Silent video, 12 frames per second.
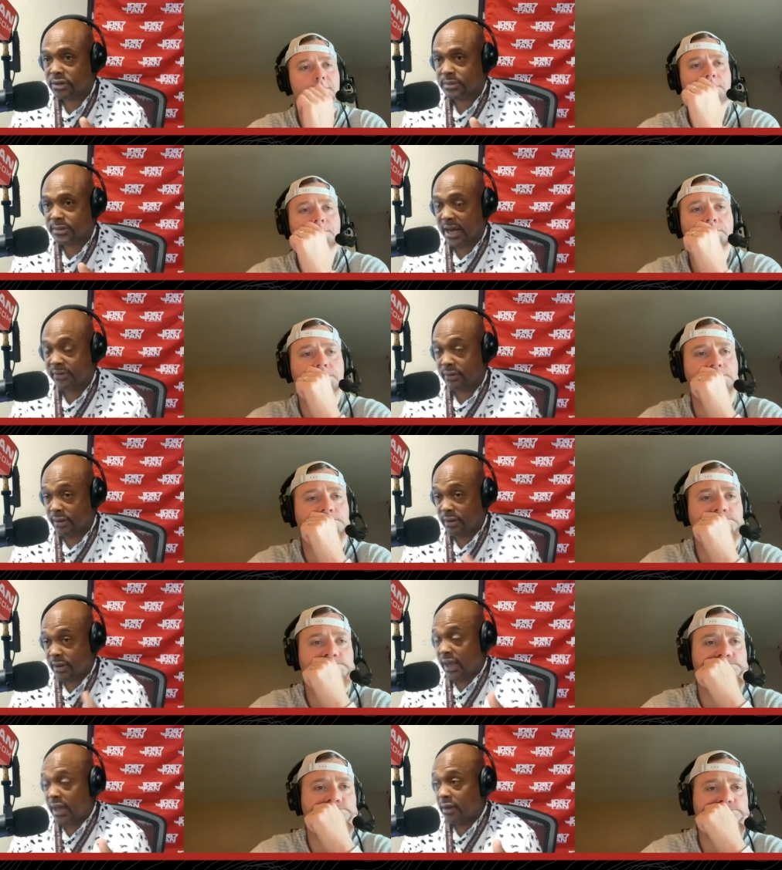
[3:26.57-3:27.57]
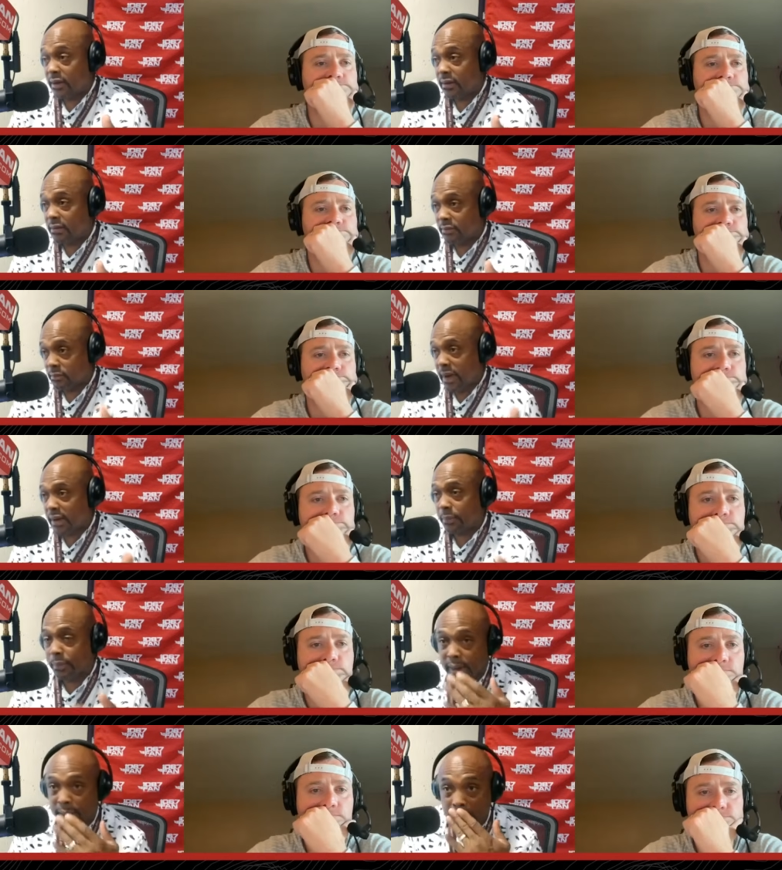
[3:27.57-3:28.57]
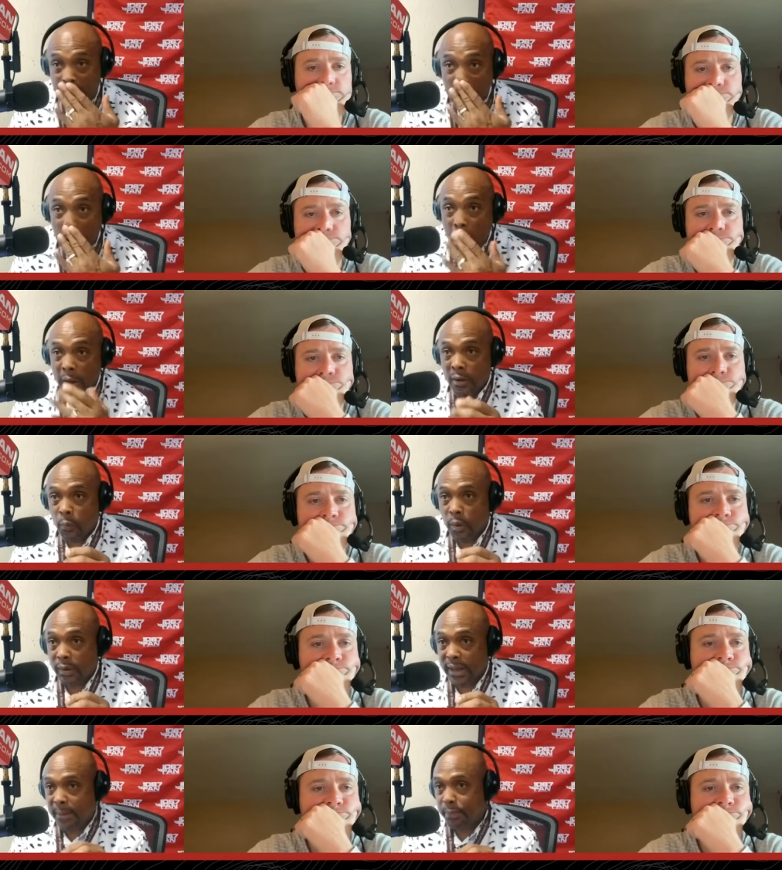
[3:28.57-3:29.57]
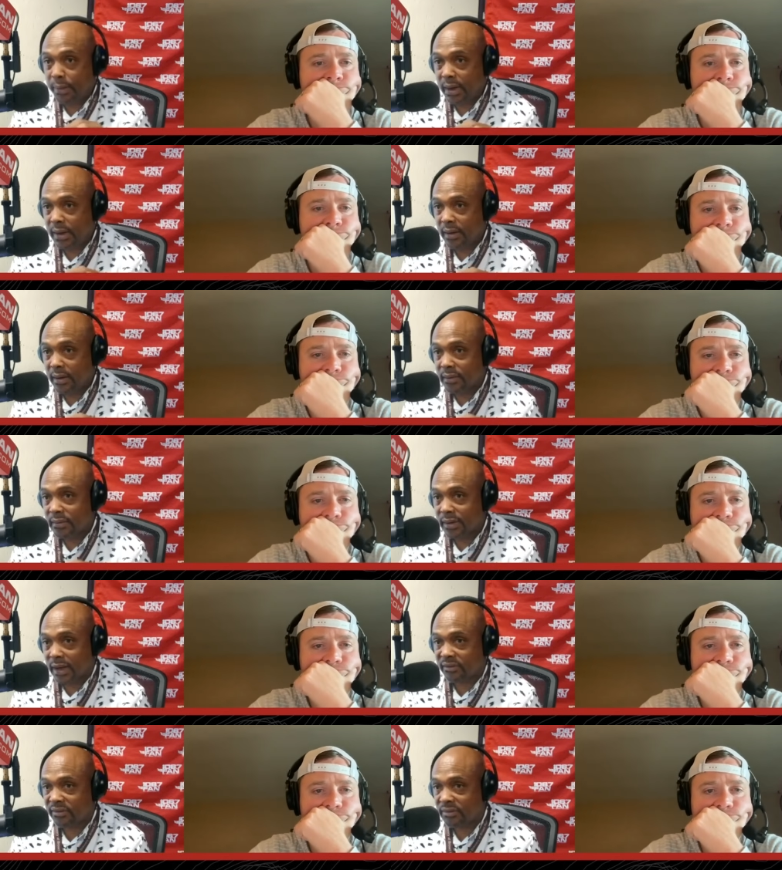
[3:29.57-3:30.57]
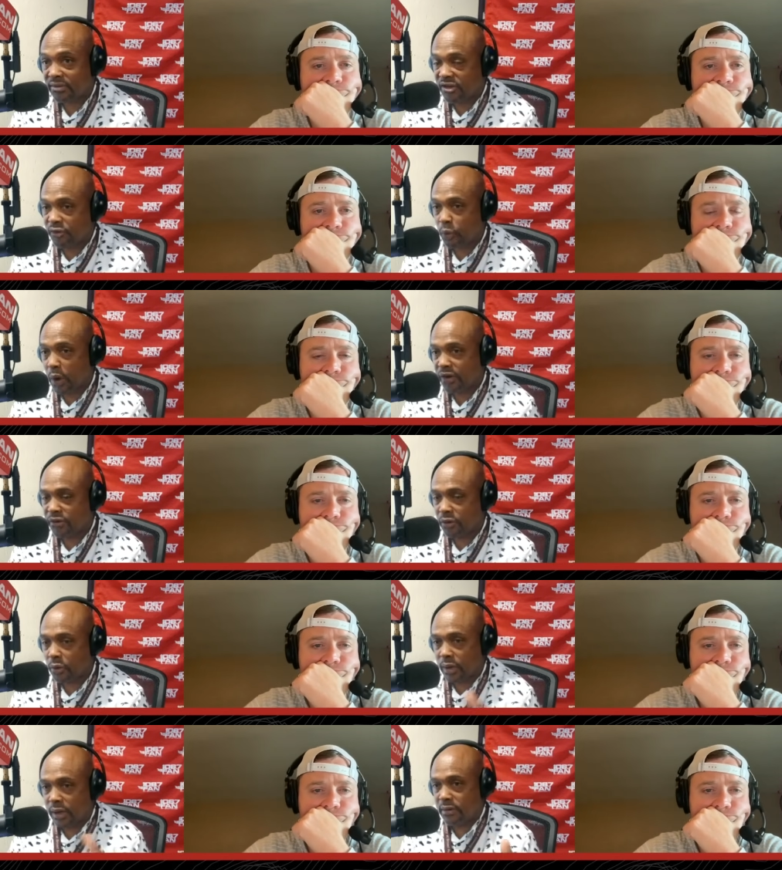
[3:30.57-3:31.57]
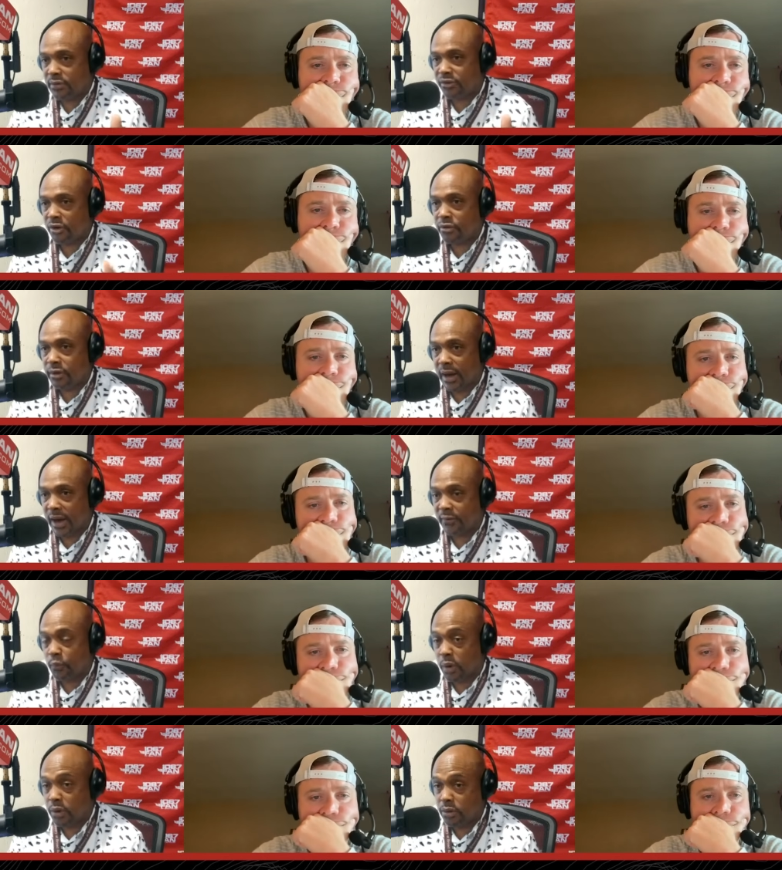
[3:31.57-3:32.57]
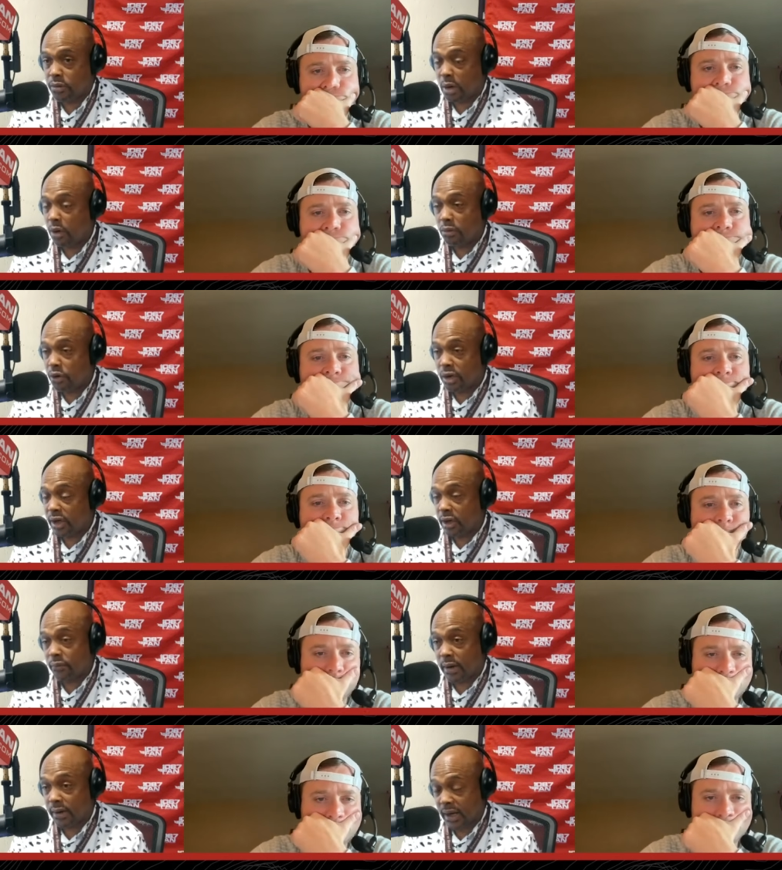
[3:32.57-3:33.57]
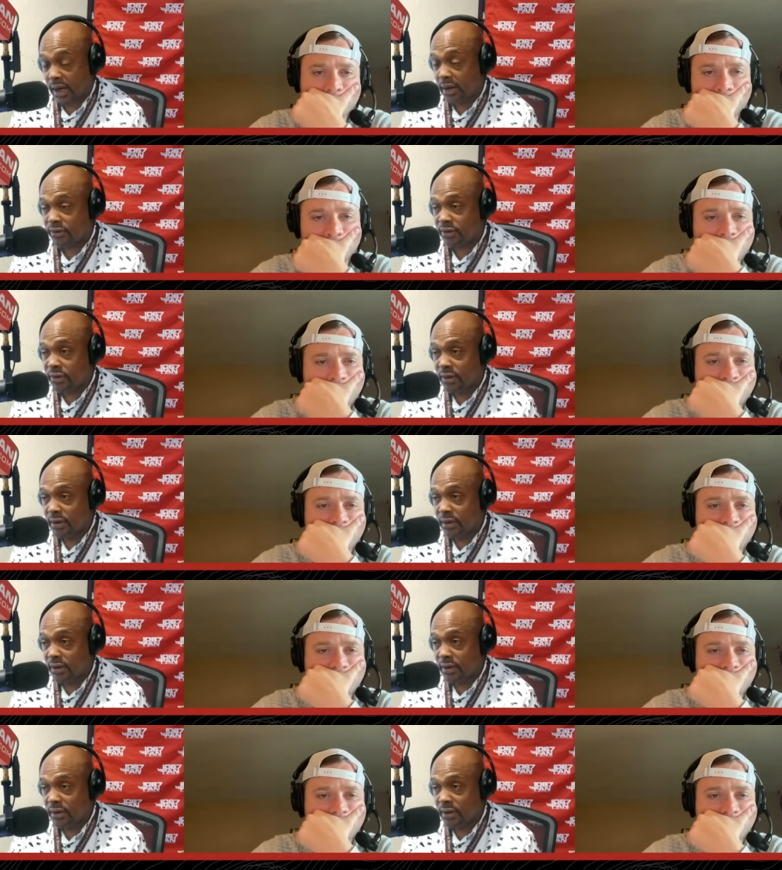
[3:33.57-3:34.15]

Speaker 1: some sacks because he think he can make the play. Will that be like situational, getting certain games where you know you can get around the edge,